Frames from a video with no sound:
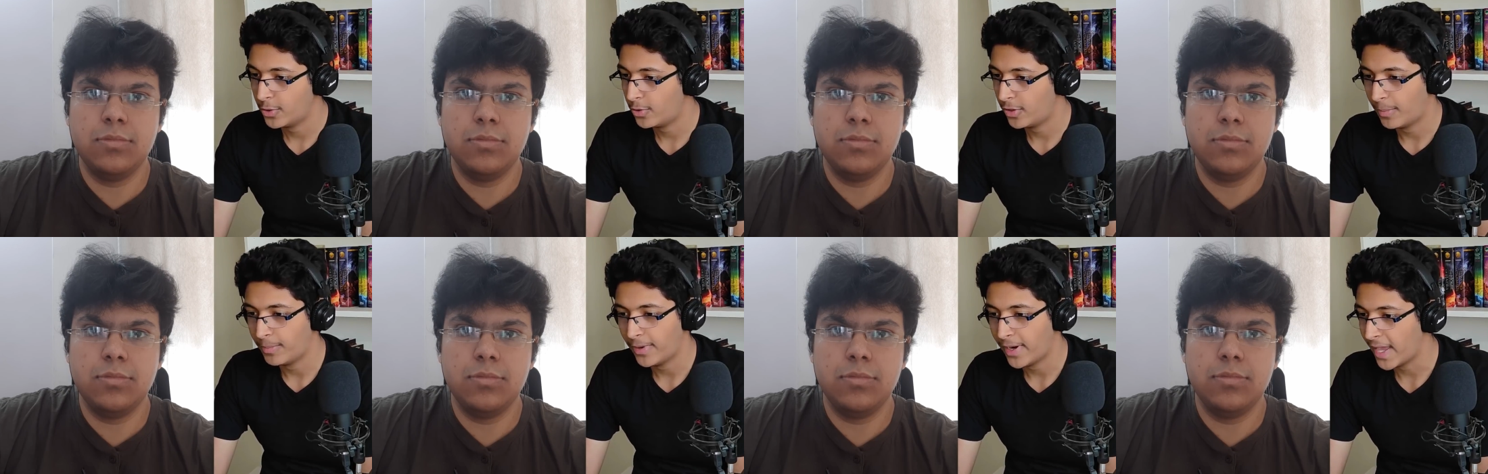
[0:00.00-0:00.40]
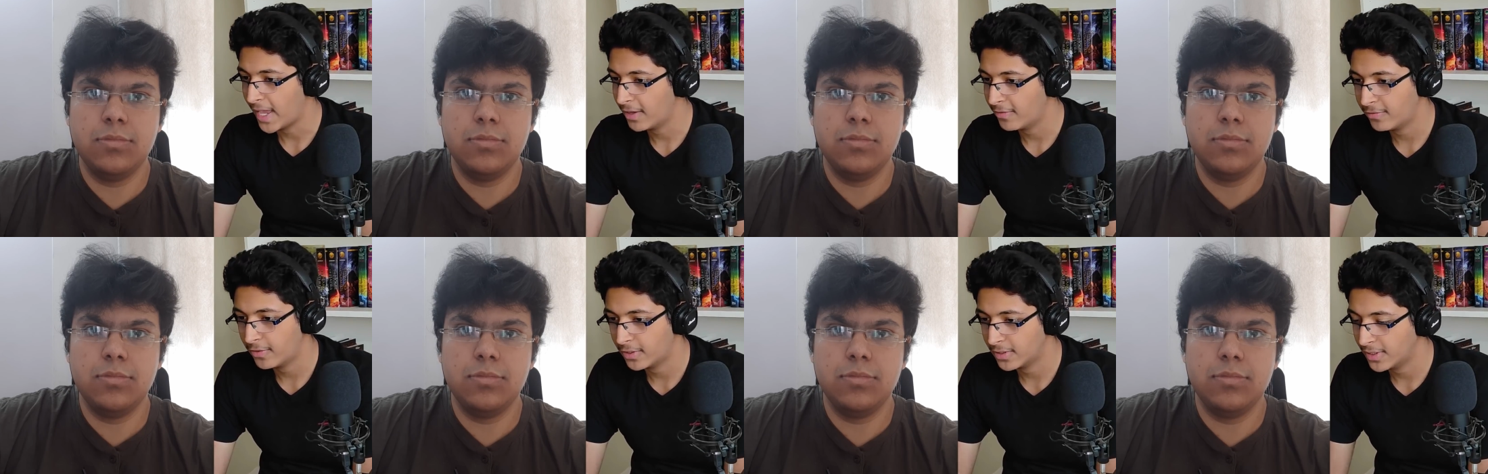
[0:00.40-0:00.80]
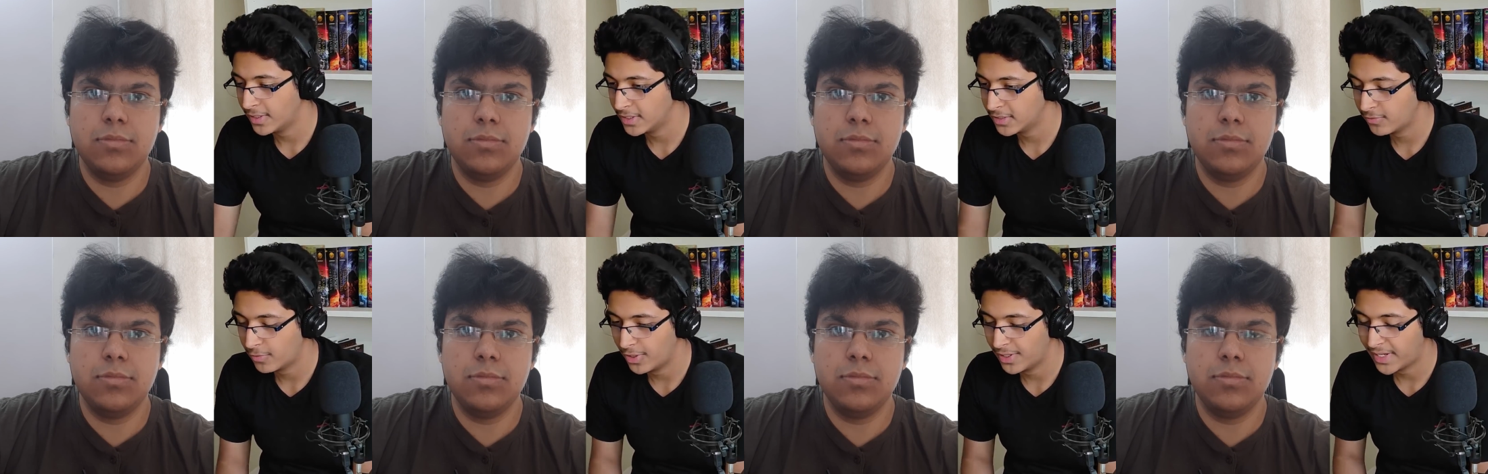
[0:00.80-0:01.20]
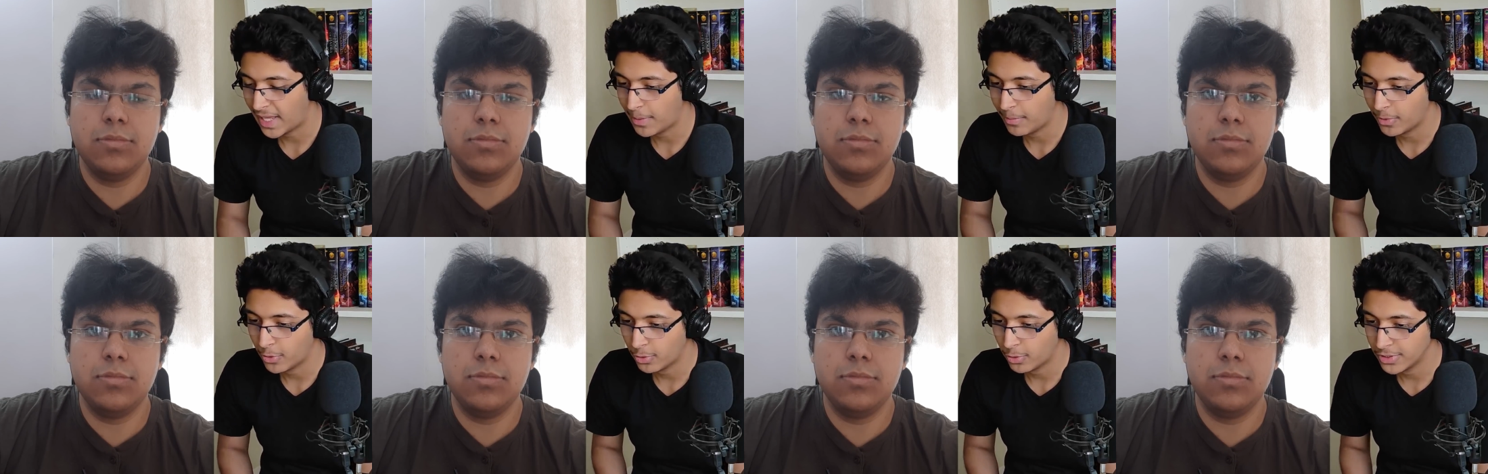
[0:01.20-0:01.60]
Speaker 1: you know, applying for these
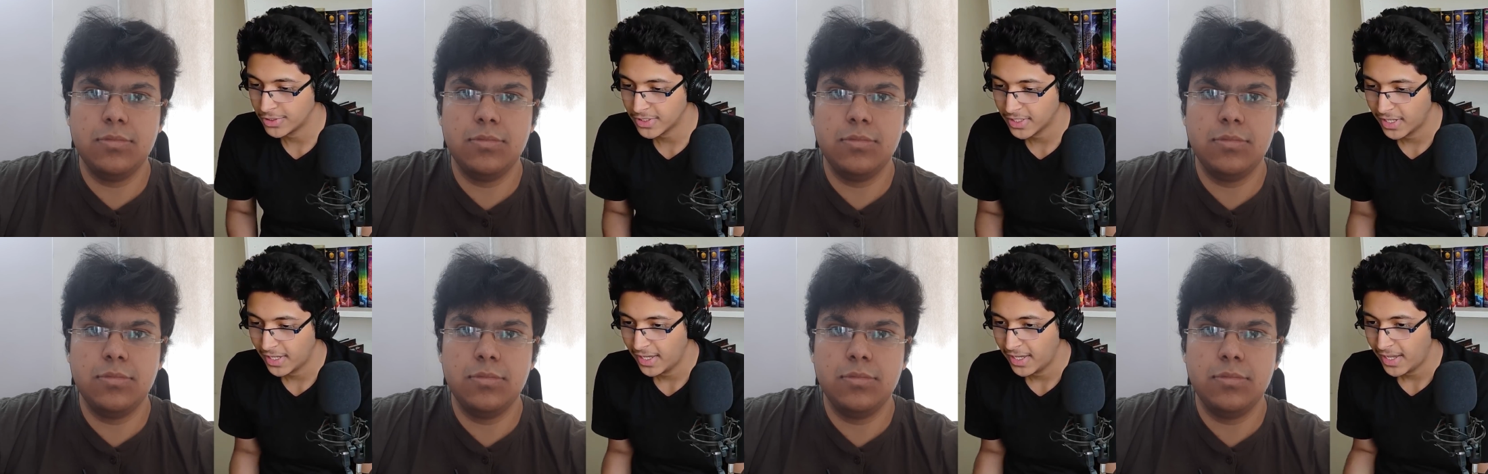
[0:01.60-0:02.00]
full-time roles.